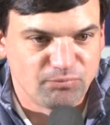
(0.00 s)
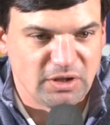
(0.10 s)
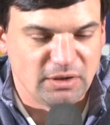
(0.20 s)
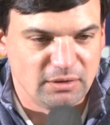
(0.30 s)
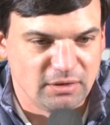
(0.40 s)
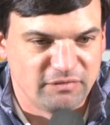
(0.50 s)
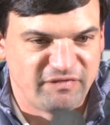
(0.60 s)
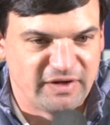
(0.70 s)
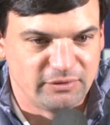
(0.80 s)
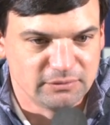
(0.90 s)
And it
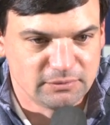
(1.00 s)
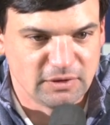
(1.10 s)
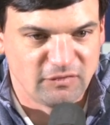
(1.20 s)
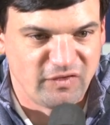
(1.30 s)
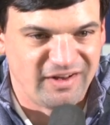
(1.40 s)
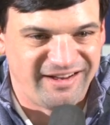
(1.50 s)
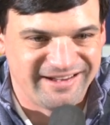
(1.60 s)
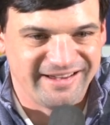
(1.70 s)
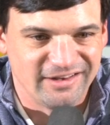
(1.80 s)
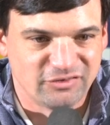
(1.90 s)
felt
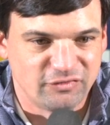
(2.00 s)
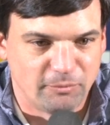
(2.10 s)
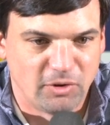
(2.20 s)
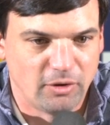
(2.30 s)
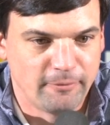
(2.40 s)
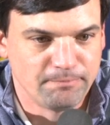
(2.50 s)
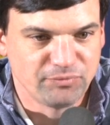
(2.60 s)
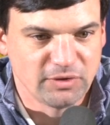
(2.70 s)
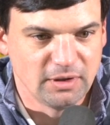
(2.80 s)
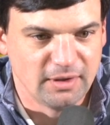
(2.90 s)
like college football
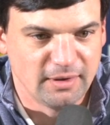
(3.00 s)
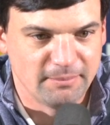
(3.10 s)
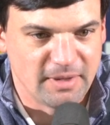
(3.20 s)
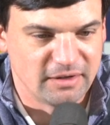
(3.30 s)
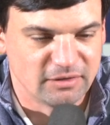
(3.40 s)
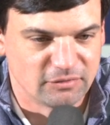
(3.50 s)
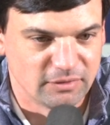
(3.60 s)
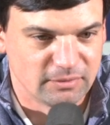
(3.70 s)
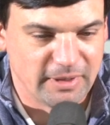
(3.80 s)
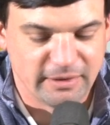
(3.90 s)
at
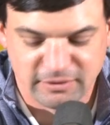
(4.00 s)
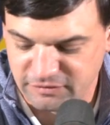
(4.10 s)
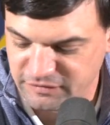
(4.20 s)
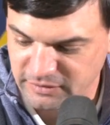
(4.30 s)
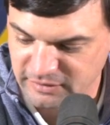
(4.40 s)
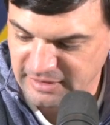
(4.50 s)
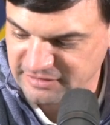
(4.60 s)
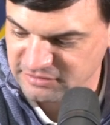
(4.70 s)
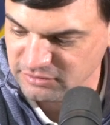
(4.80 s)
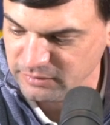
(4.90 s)
Mountaineer Field the
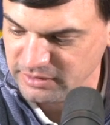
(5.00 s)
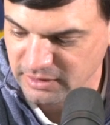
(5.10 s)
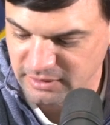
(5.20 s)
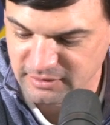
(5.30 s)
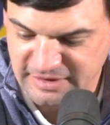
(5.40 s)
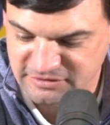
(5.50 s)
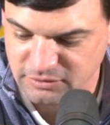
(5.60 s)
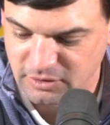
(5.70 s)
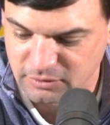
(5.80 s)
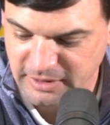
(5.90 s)
last two week or last
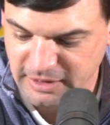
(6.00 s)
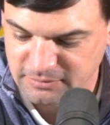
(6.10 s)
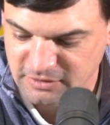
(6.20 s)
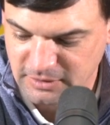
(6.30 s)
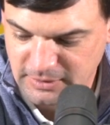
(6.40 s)
two home games.